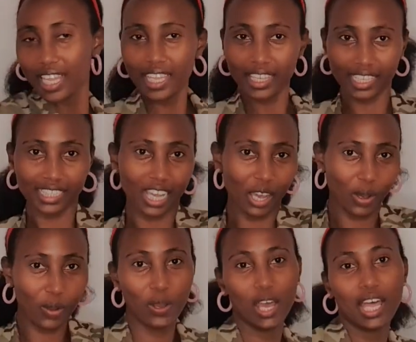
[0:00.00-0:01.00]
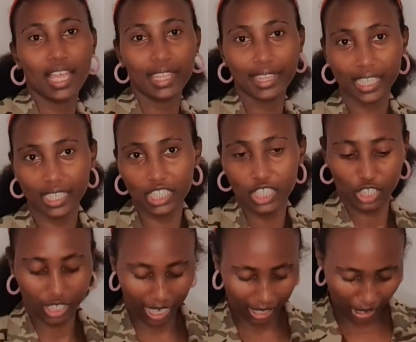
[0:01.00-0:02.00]
that's how this
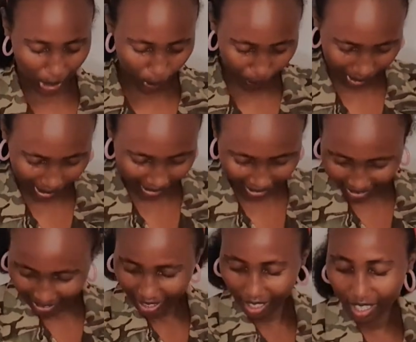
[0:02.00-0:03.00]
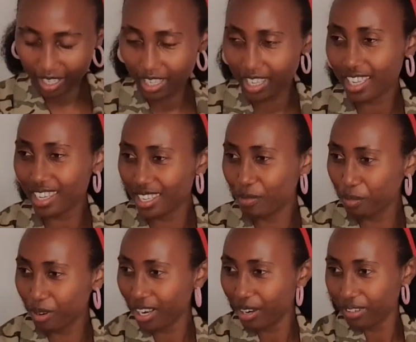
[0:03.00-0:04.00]
shirt looks.
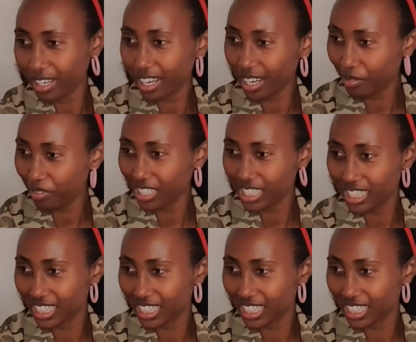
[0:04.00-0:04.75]
More of a little fit.